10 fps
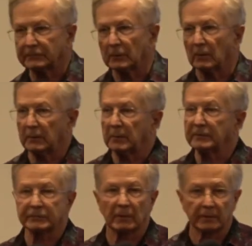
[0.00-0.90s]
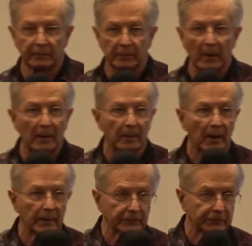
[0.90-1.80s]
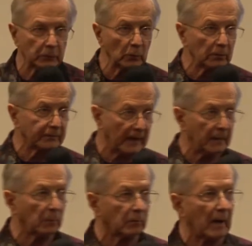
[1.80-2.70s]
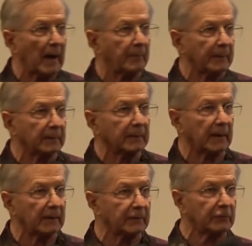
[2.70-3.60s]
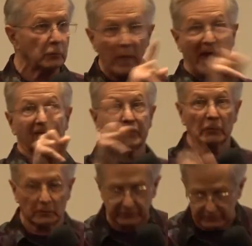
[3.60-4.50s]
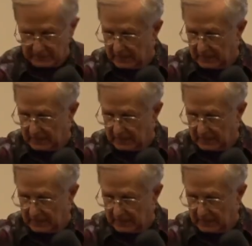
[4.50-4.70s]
So we started the Bob Heil School of Cable Wrapping, and they had to do that first.